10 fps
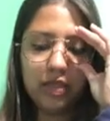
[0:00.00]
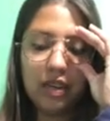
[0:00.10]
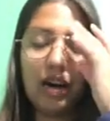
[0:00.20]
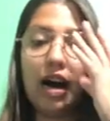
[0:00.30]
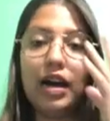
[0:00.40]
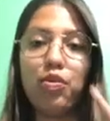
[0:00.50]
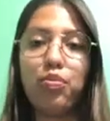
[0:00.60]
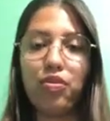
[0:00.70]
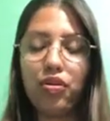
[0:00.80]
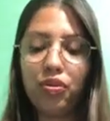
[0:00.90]
high
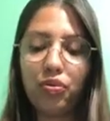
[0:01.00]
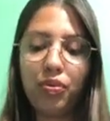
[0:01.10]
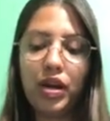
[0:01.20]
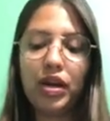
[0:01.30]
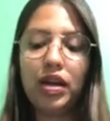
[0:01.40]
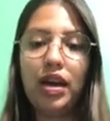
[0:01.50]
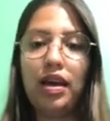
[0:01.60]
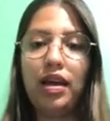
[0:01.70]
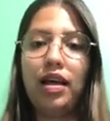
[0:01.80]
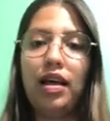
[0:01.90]
birth rate
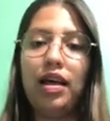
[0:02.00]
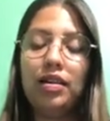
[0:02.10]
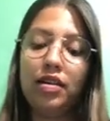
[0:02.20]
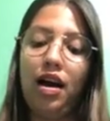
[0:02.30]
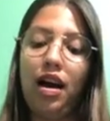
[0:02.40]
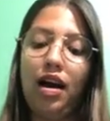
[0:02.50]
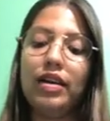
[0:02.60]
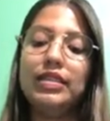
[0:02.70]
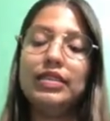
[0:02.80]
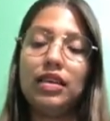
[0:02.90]
and
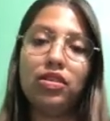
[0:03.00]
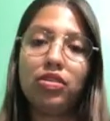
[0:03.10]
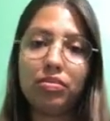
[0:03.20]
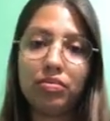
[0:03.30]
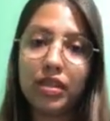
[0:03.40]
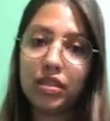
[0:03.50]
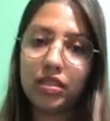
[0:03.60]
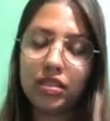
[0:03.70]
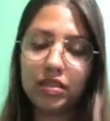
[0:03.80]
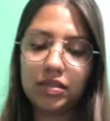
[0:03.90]
high death
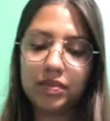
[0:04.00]
rate.